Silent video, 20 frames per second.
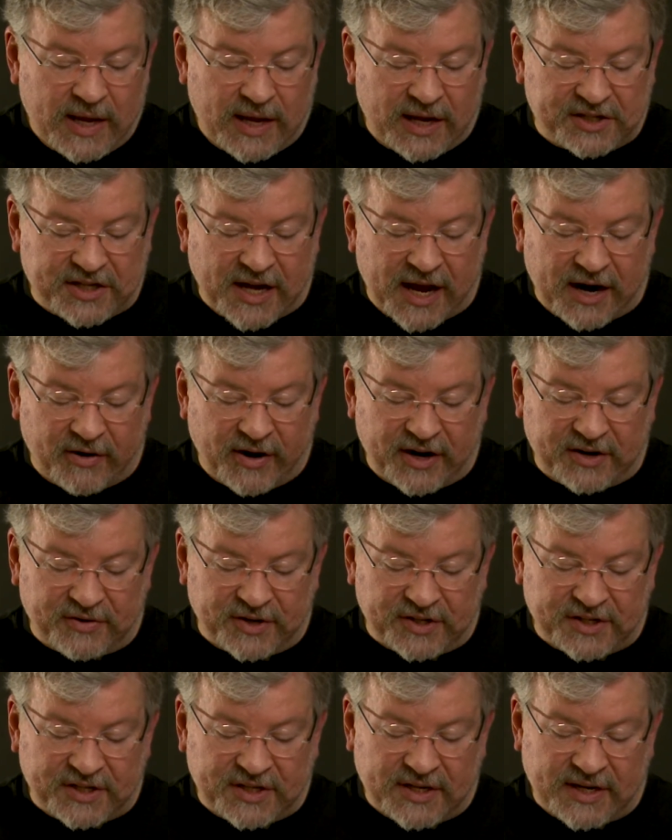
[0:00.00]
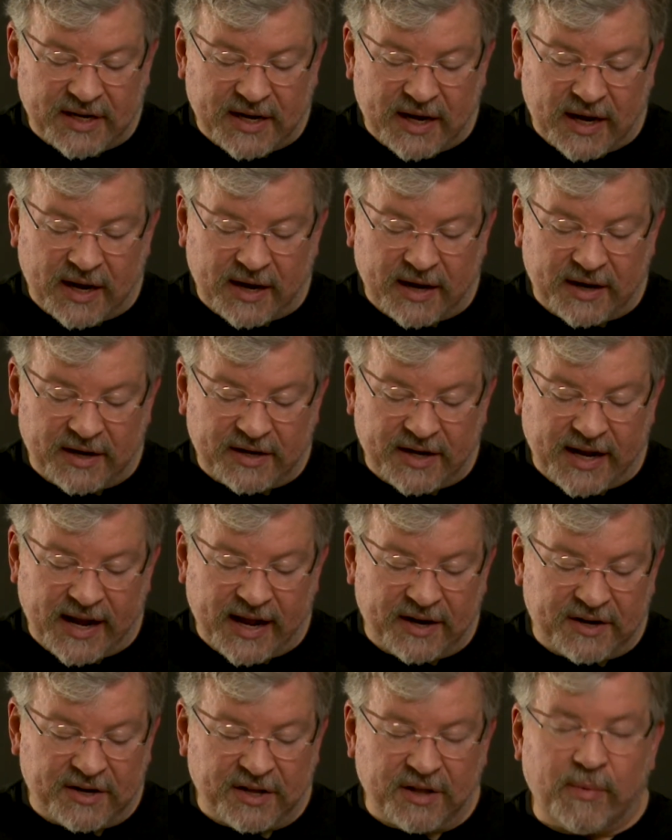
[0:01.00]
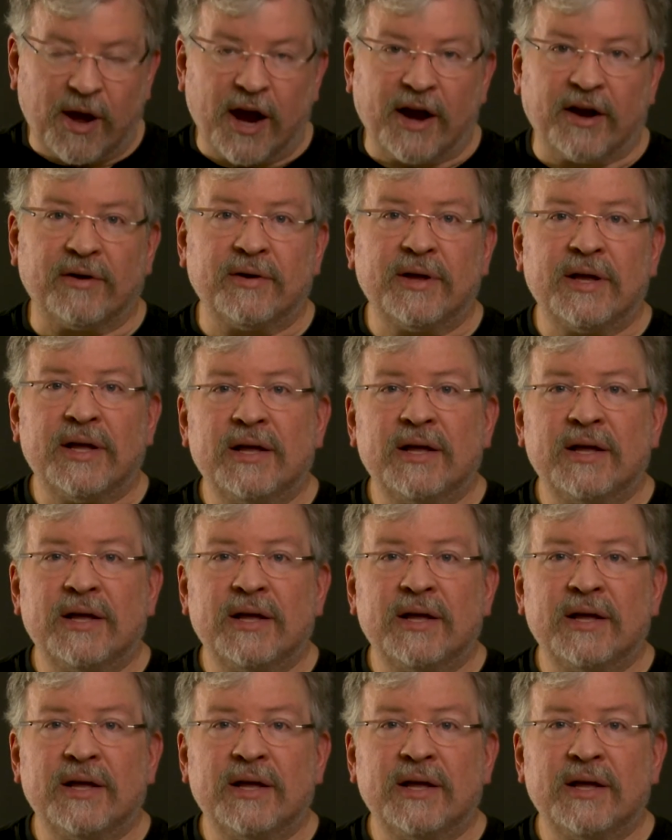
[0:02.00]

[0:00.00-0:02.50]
assign our interest uh, to the buyer?